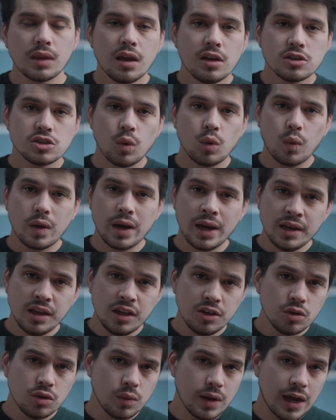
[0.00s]
So what I
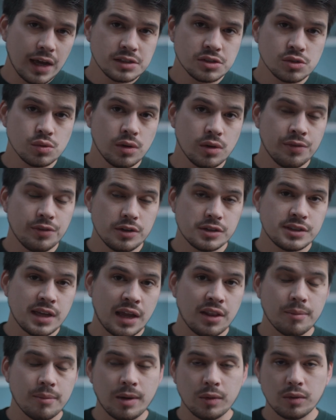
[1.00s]
need you guys to
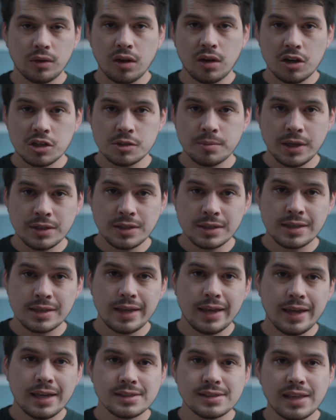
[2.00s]
understand about color spaces
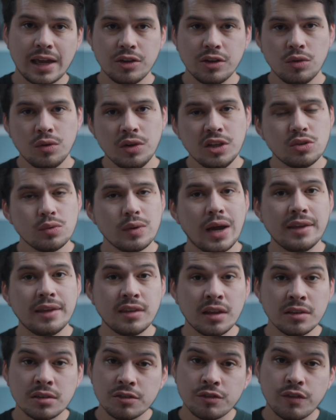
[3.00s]
is that you need to
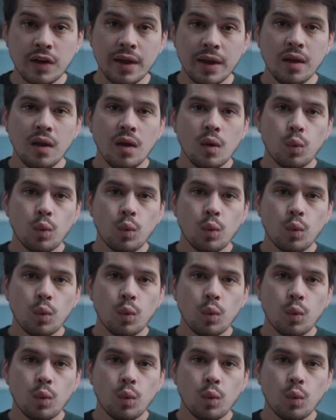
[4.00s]
identify